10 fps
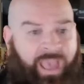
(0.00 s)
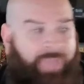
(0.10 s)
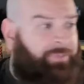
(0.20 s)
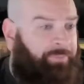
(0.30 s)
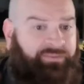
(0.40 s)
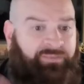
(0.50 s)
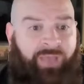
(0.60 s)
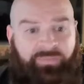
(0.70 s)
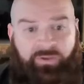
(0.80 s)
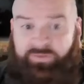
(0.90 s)
and they put
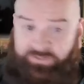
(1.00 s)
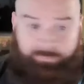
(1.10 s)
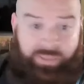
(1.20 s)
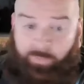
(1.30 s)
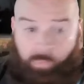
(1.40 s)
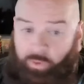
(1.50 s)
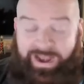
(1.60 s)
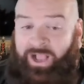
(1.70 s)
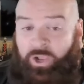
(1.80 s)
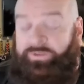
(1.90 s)
them out there because the people were
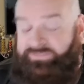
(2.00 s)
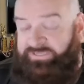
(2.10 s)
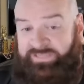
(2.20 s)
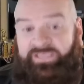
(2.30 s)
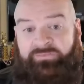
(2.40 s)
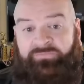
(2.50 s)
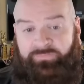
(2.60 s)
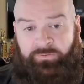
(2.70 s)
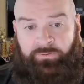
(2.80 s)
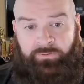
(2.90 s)
not going to leave.
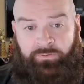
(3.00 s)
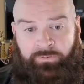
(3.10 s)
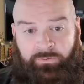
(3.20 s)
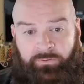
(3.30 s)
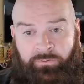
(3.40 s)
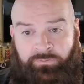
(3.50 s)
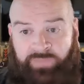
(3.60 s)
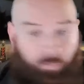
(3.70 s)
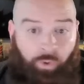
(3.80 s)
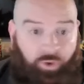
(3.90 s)

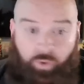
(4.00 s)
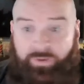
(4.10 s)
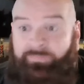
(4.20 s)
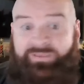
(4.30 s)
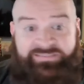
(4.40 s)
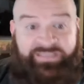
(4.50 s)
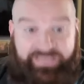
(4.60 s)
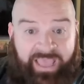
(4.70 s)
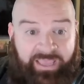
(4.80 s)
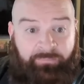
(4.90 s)
They weren't going to miss the
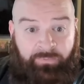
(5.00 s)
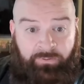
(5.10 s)
game.